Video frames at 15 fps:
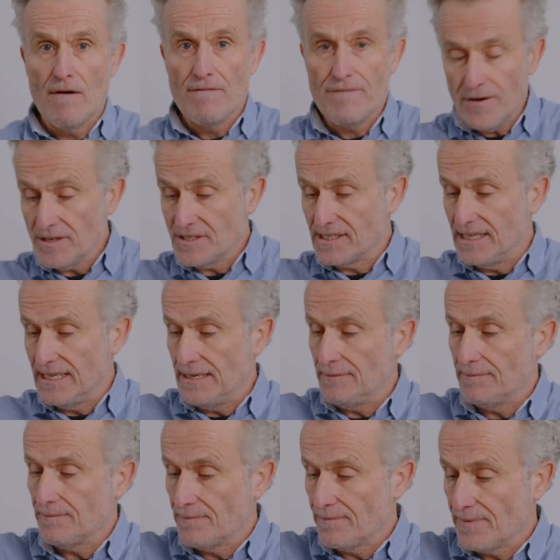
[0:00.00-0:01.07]
Firstly,
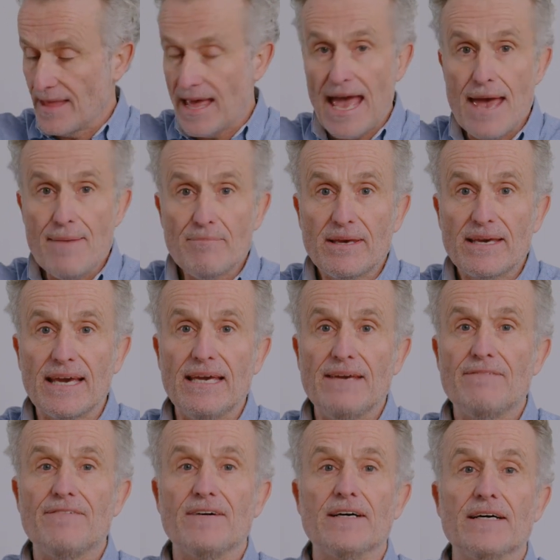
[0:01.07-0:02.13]

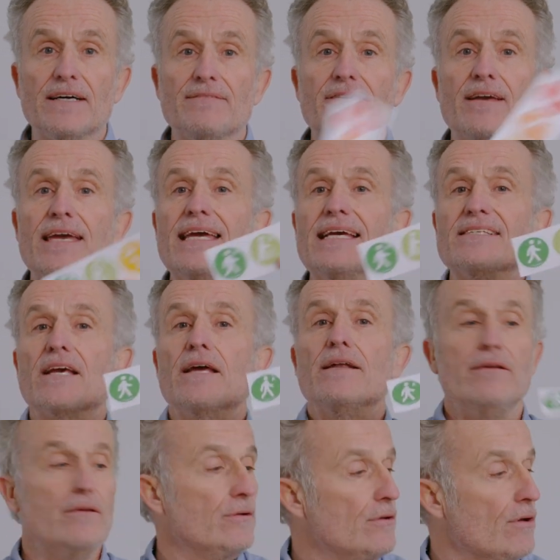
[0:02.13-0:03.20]
MK5 is
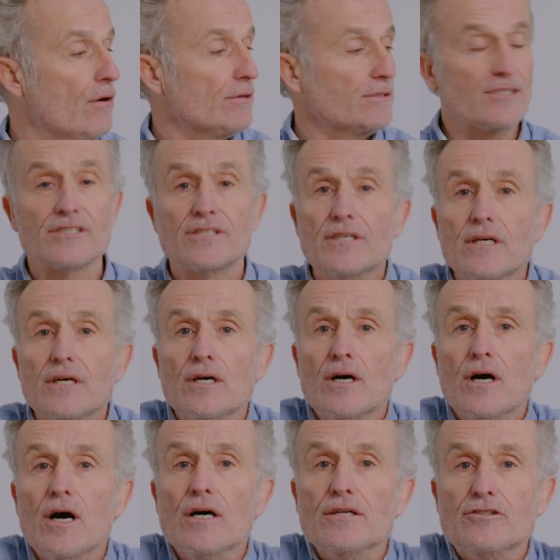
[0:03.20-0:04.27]
not
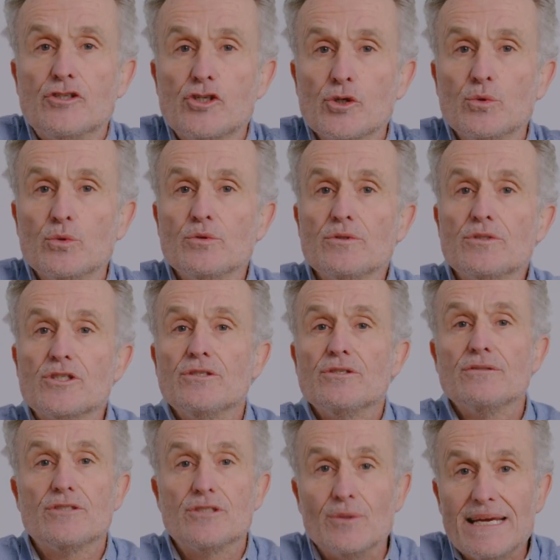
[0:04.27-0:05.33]
a tool
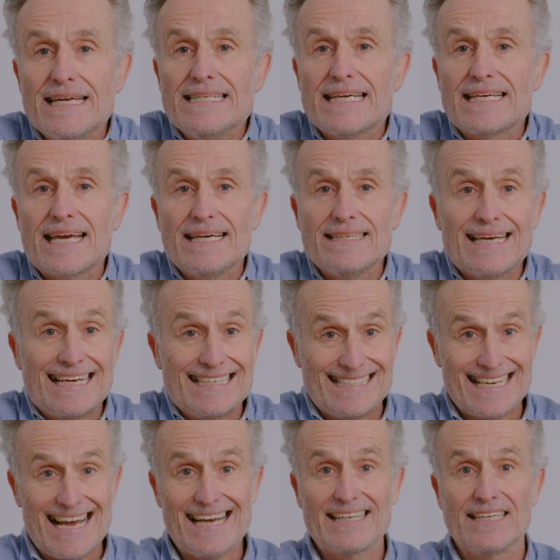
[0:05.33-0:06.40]
to indicate
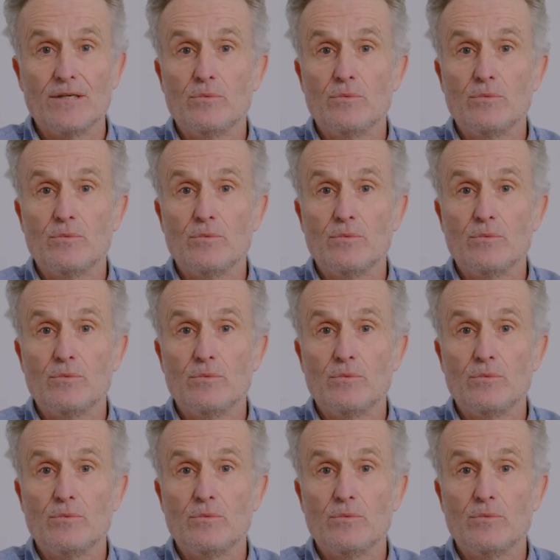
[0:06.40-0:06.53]
exactly